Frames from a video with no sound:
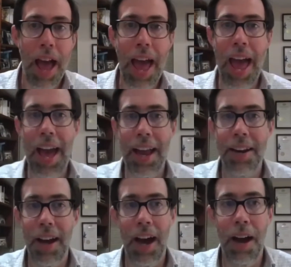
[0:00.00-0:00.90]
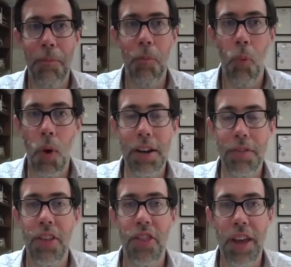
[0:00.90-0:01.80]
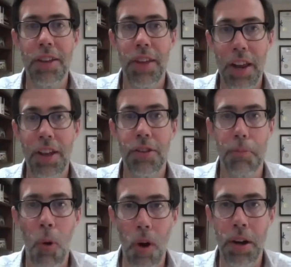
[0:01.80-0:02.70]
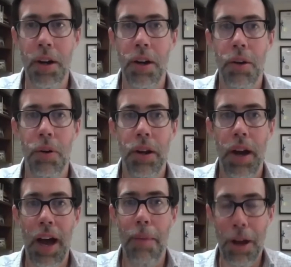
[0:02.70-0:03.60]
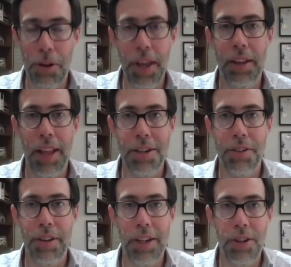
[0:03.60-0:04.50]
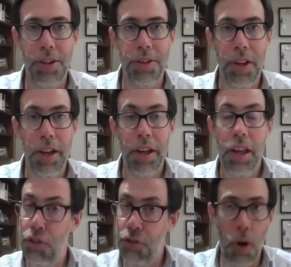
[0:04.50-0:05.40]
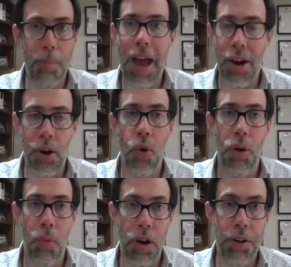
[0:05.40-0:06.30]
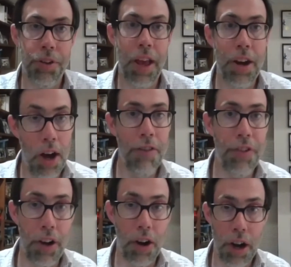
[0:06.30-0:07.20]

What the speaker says: And one of the things that I think is important about state legislatures is, for better or worse, and often in our